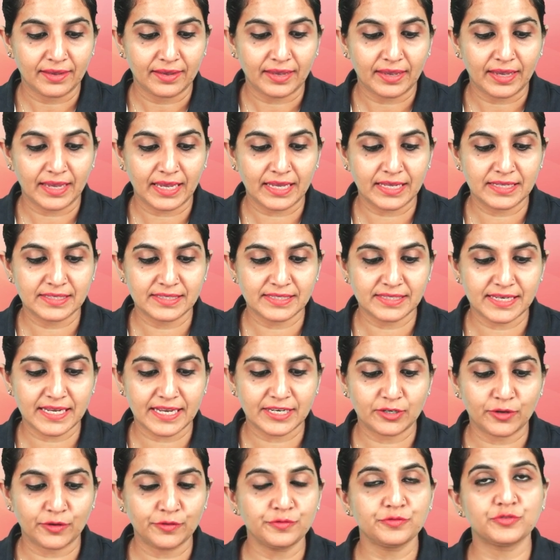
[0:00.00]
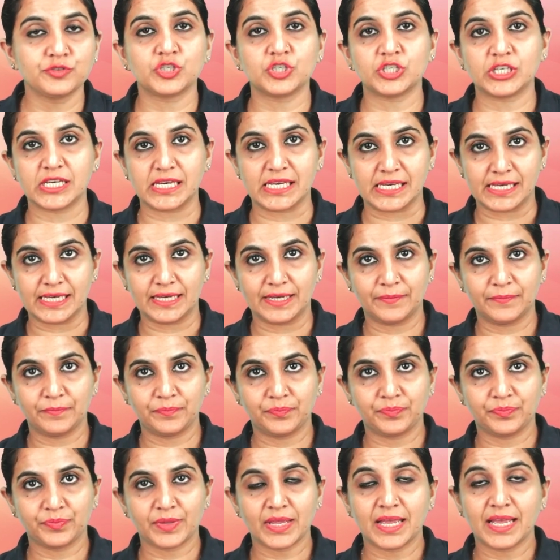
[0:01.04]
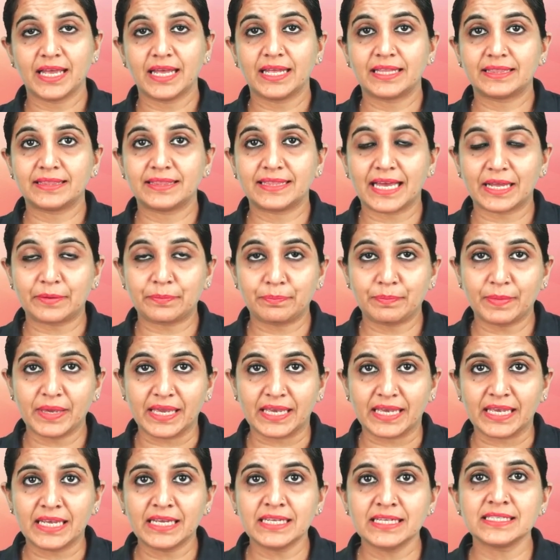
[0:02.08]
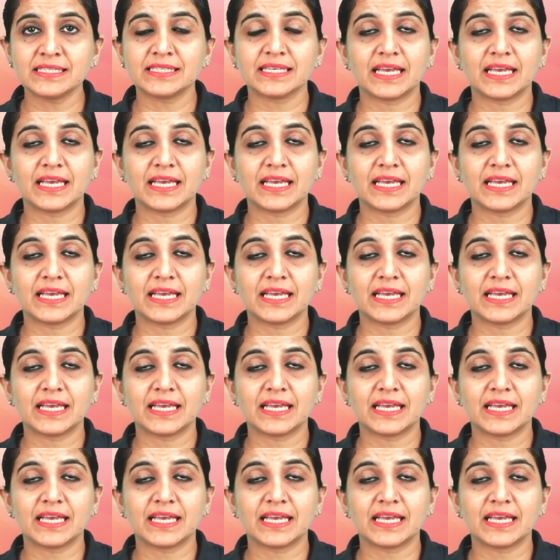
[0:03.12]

instead of she, that means